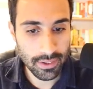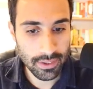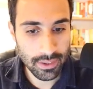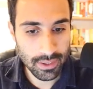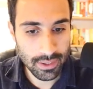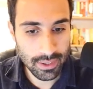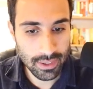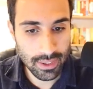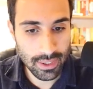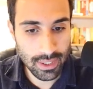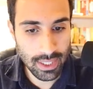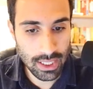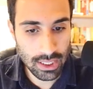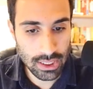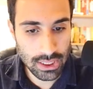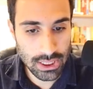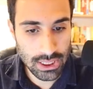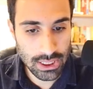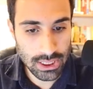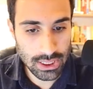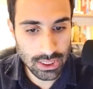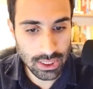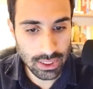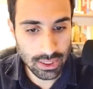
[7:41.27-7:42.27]

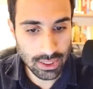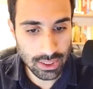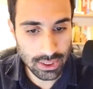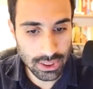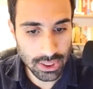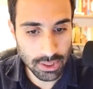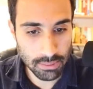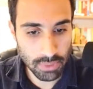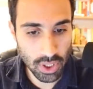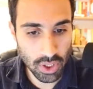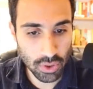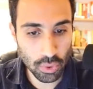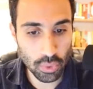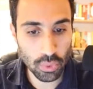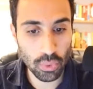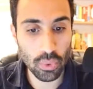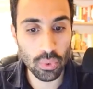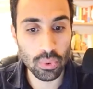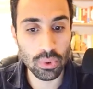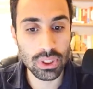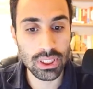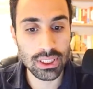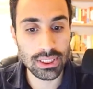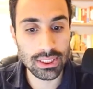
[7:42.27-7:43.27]
This, let's say
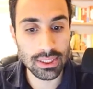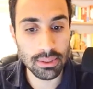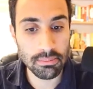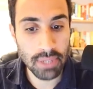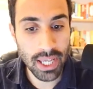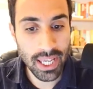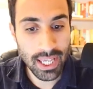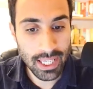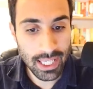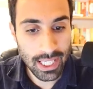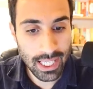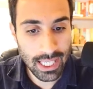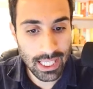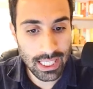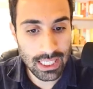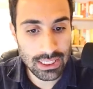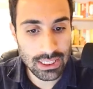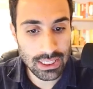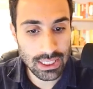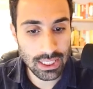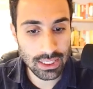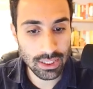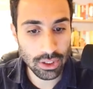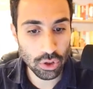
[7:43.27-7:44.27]
microorganism, is
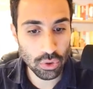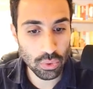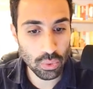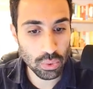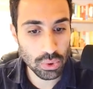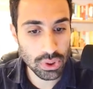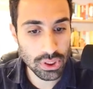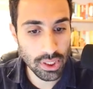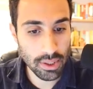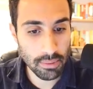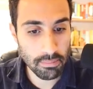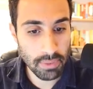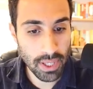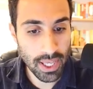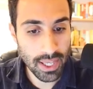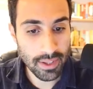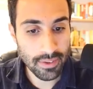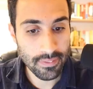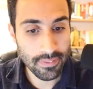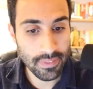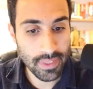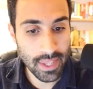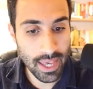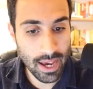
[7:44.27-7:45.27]
going to use up
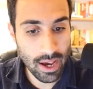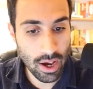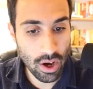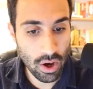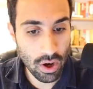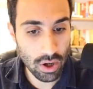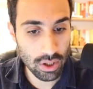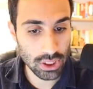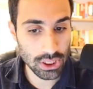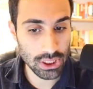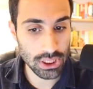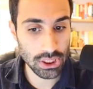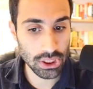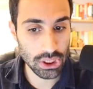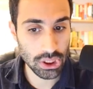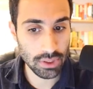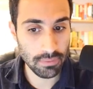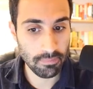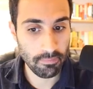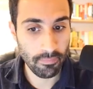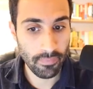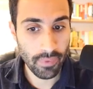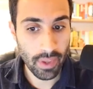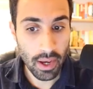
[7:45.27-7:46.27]
that oxygen.
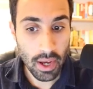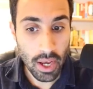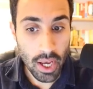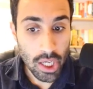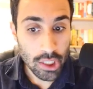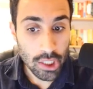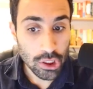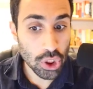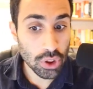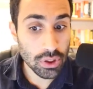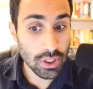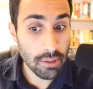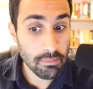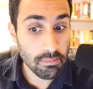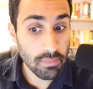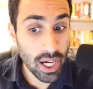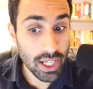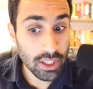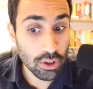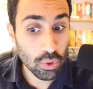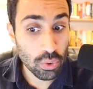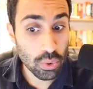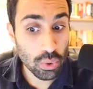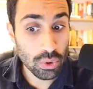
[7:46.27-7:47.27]
So the
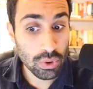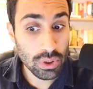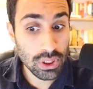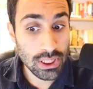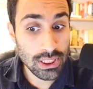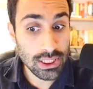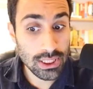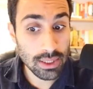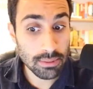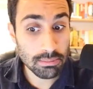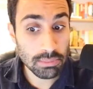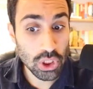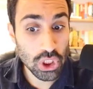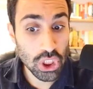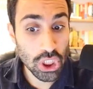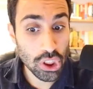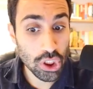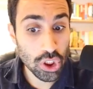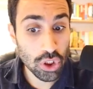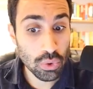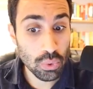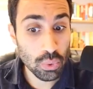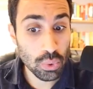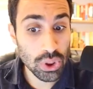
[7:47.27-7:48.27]
microorganisms
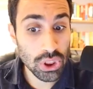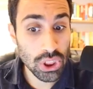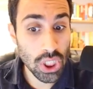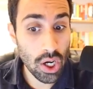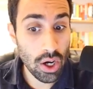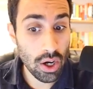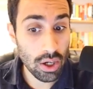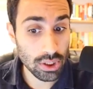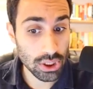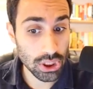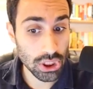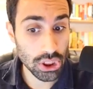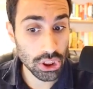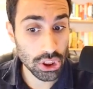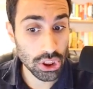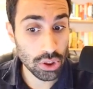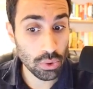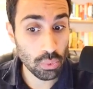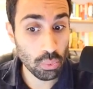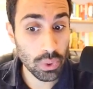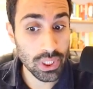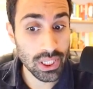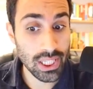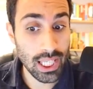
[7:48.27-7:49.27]
use oxygen
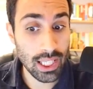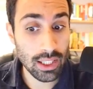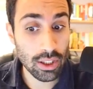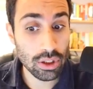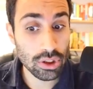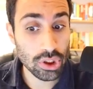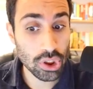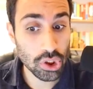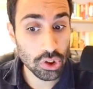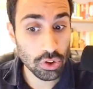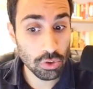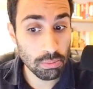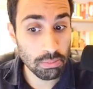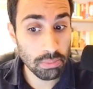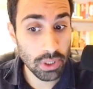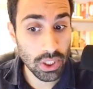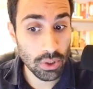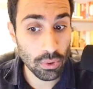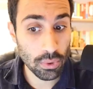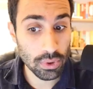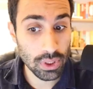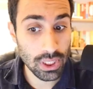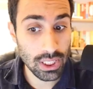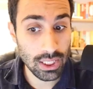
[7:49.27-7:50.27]
when they consume
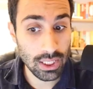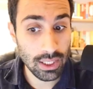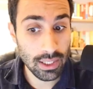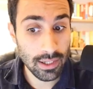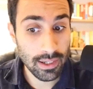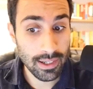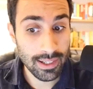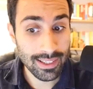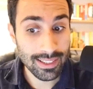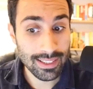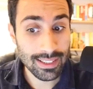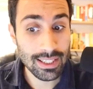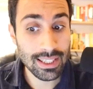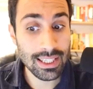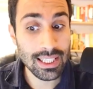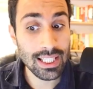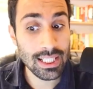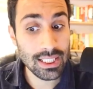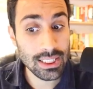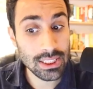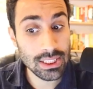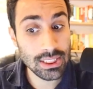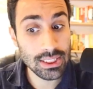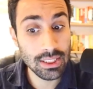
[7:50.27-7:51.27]
BOD.
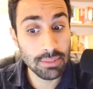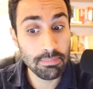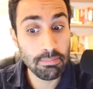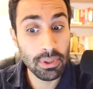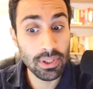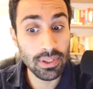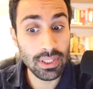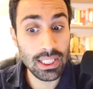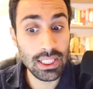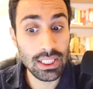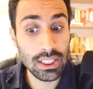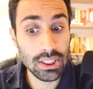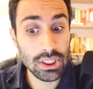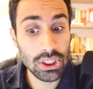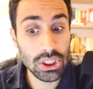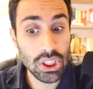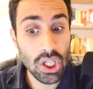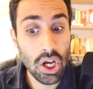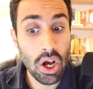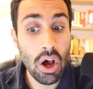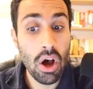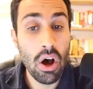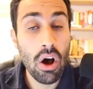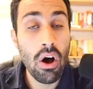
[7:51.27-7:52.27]
This depletes
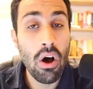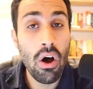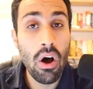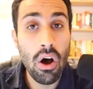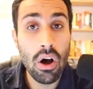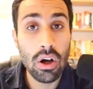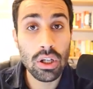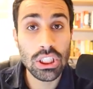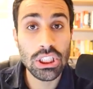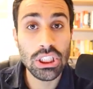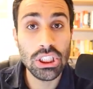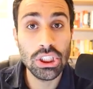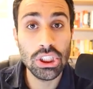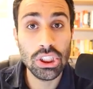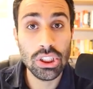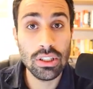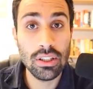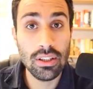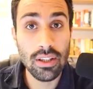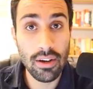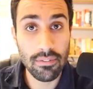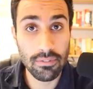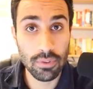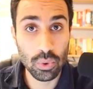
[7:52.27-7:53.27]
oxygen
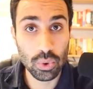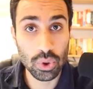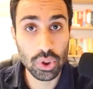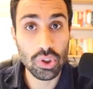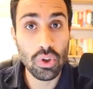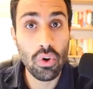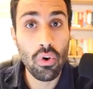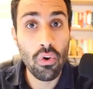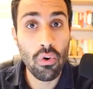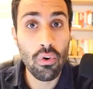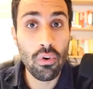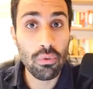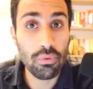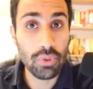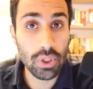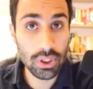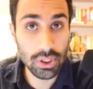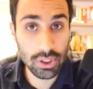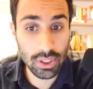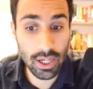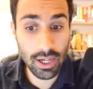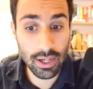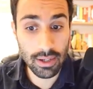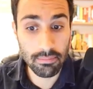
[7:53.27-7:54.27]
levels over
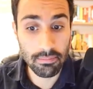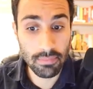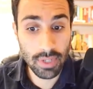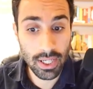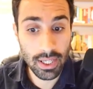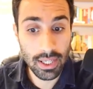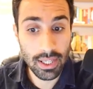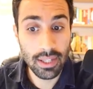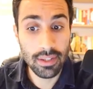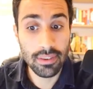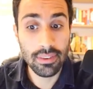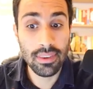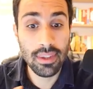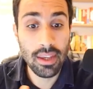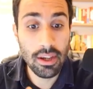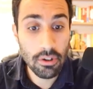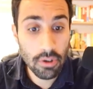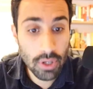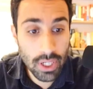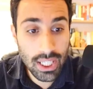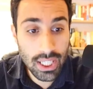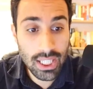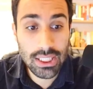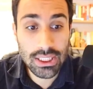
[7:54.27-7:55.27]
time. There
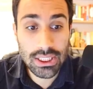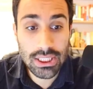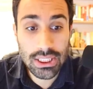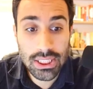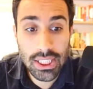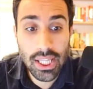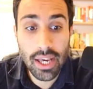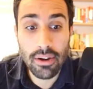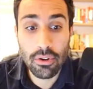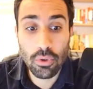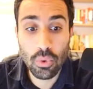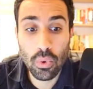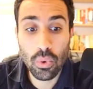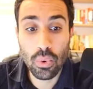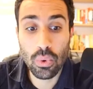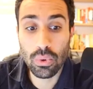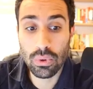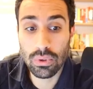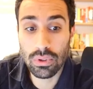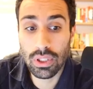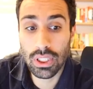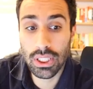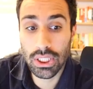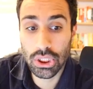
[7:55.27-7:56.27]
is that
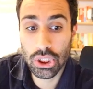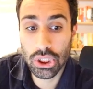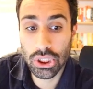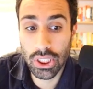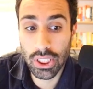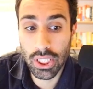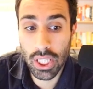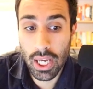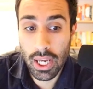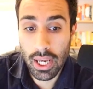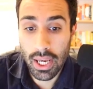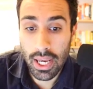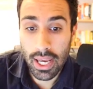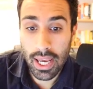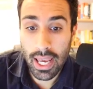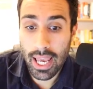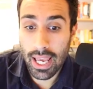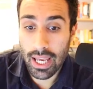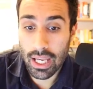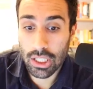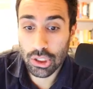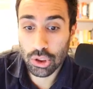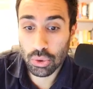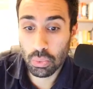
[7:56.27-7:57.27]
correlation,
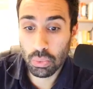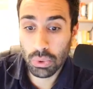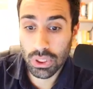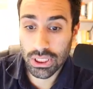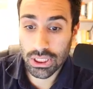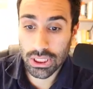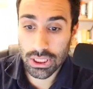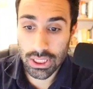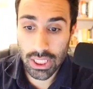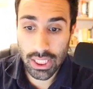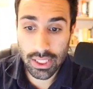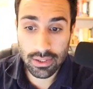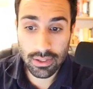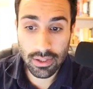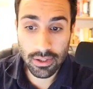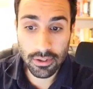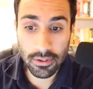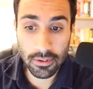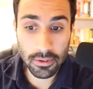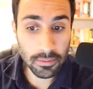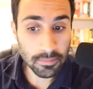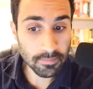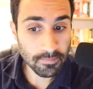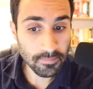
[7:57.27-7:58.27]
as we said
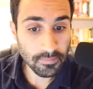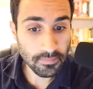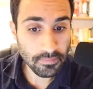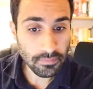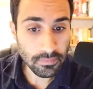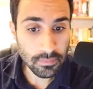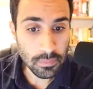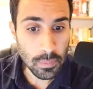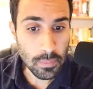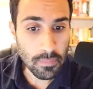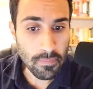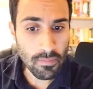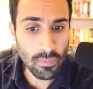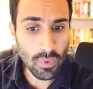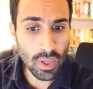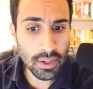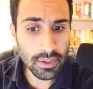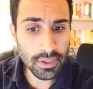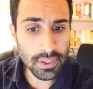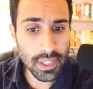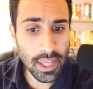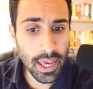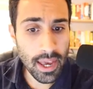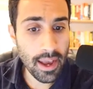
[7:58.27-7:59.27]
here,
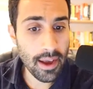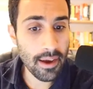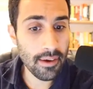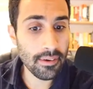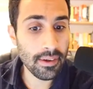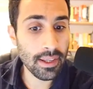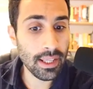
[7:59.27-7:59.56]
that